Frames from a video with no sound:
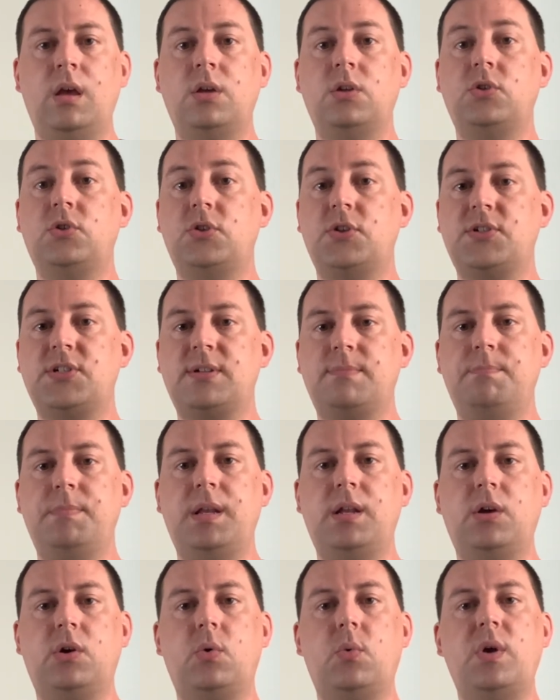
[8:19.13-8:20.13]
To submit
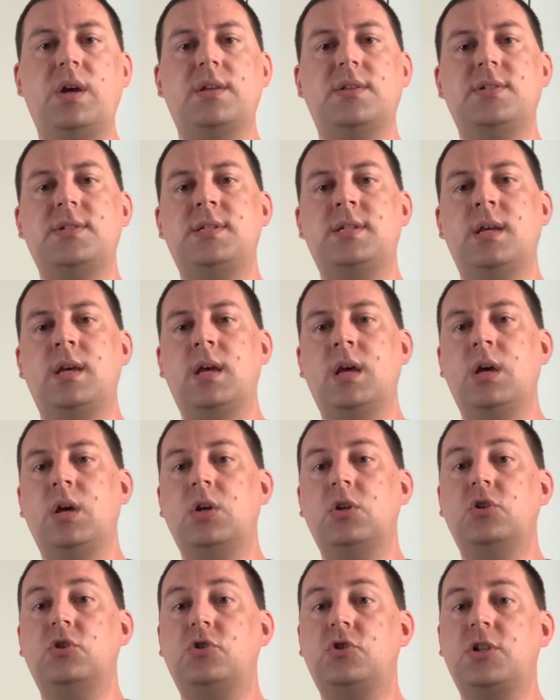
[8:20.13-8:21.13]
a quiz,
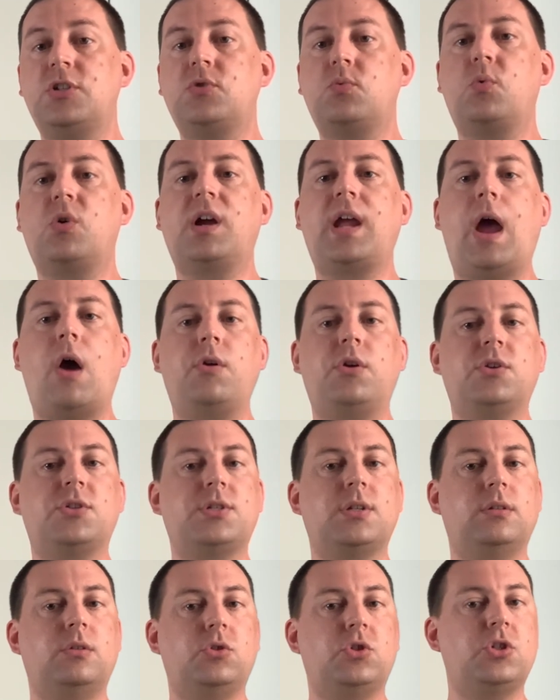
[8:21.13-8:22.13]
just work out your
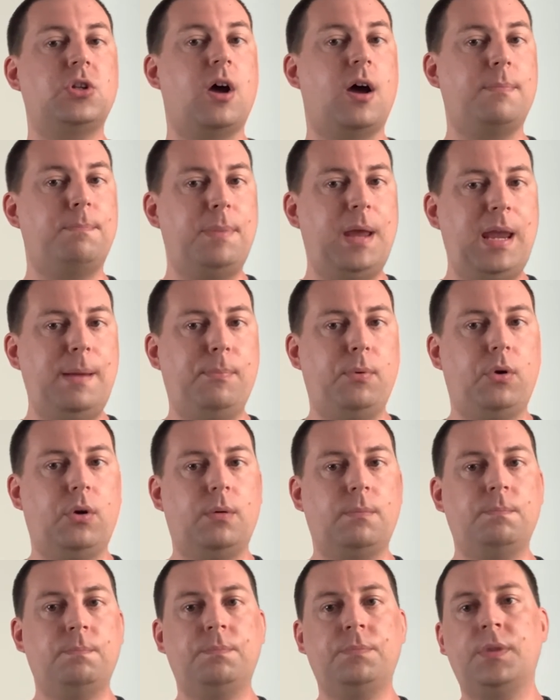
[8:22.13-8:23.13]
solution on paper.
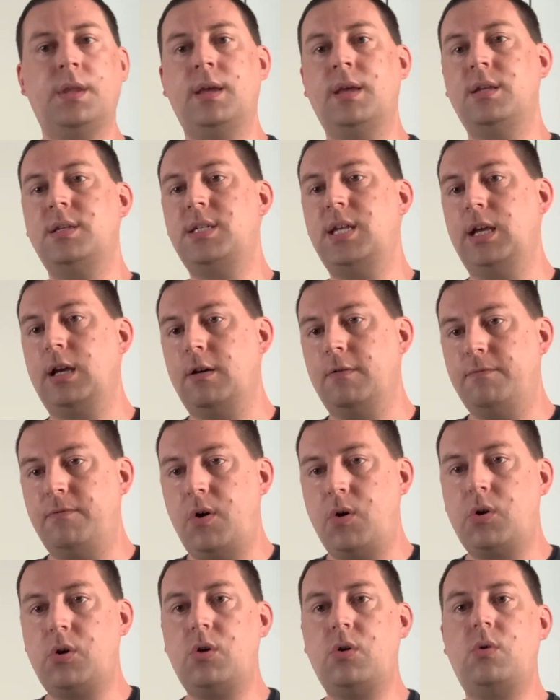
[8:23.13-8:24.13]
Take a
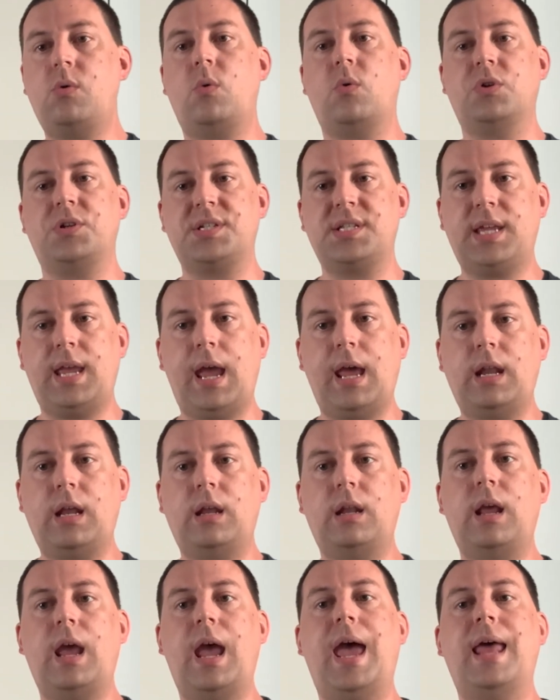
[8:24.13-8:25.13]
photo or scan
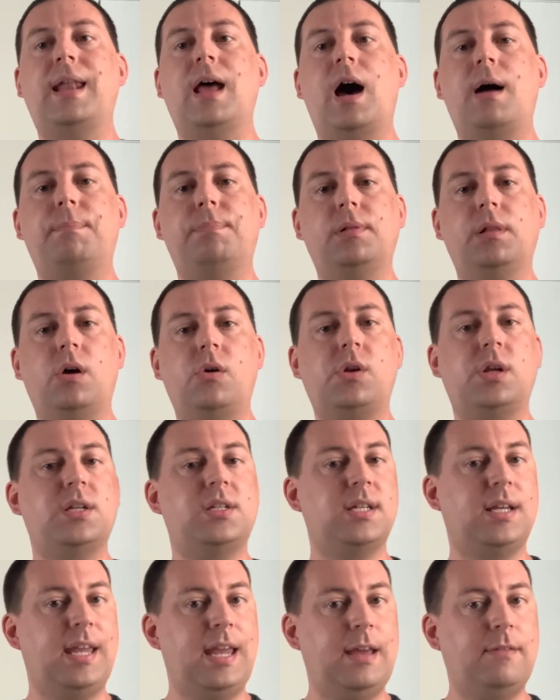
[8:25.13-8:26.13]
it and upload it
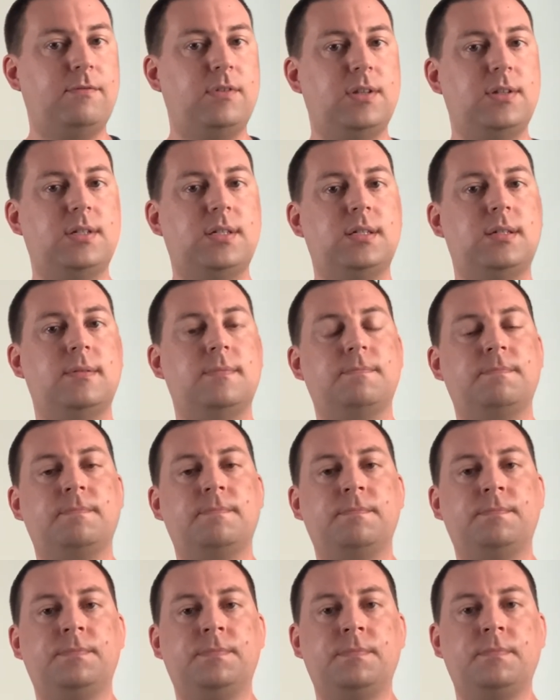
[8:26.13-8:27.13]
to Canvas.
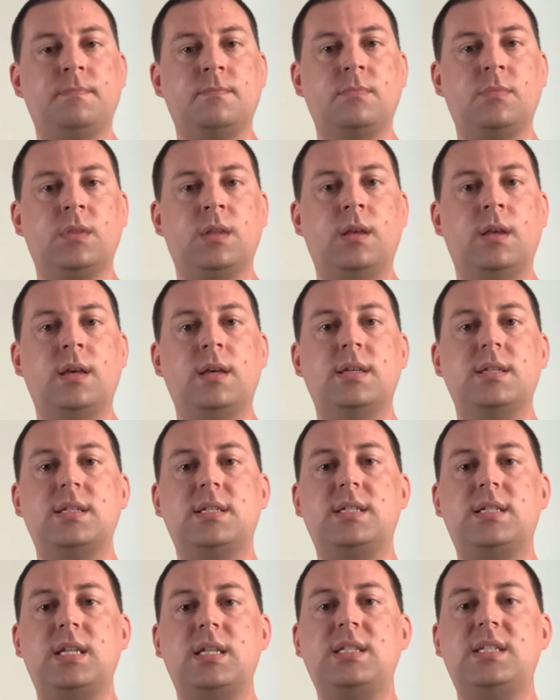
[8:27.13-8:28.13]

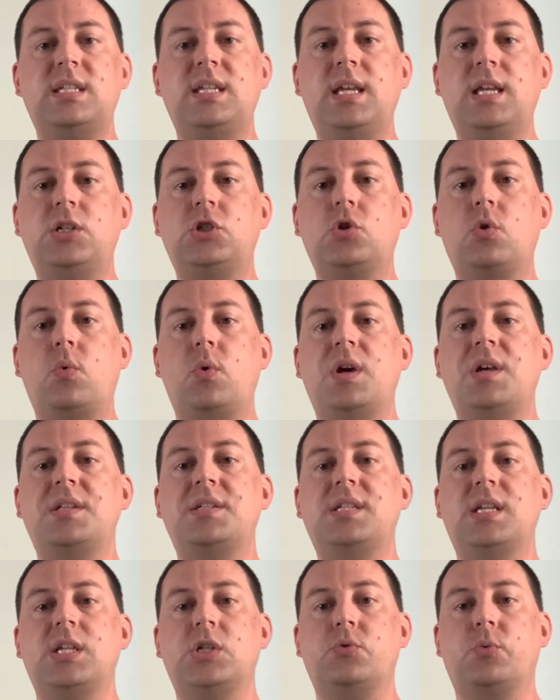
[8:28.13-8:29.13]
Since each
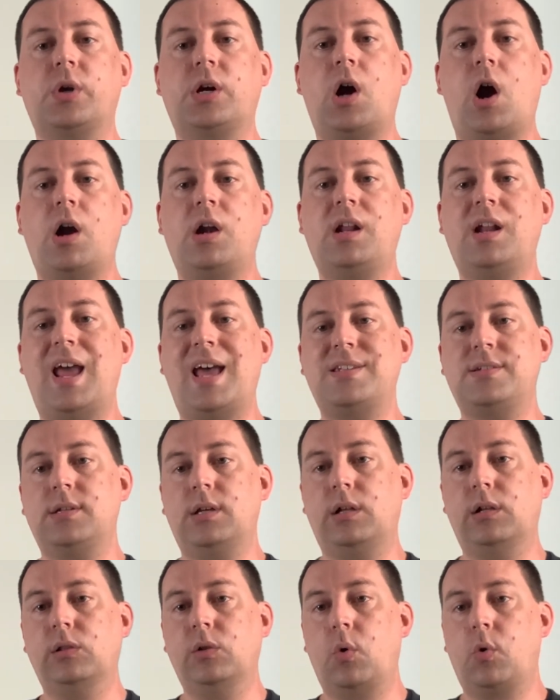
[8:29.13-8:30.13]
quiz is regarded as a
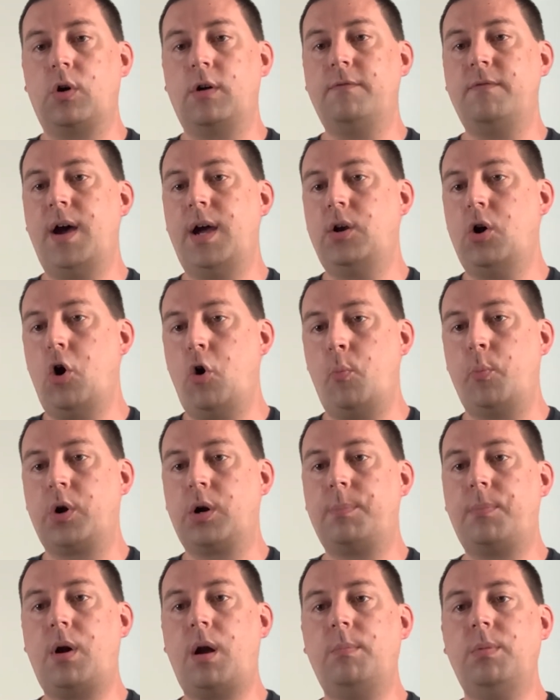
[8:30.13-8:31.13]
glorified homework
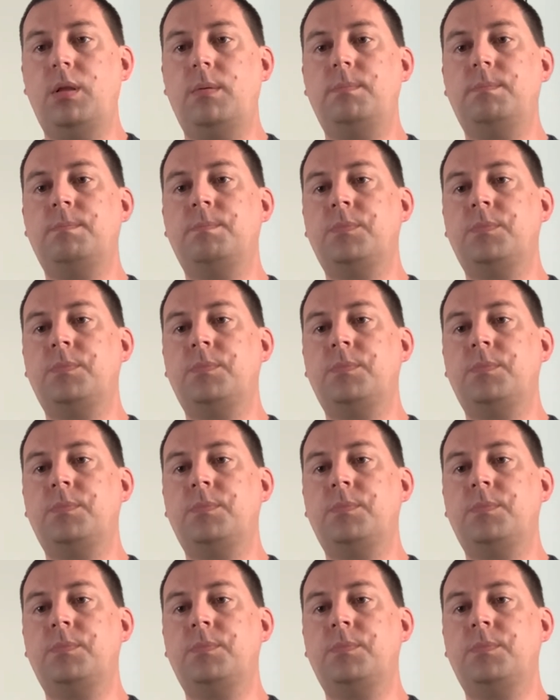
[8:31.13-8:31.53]
problem,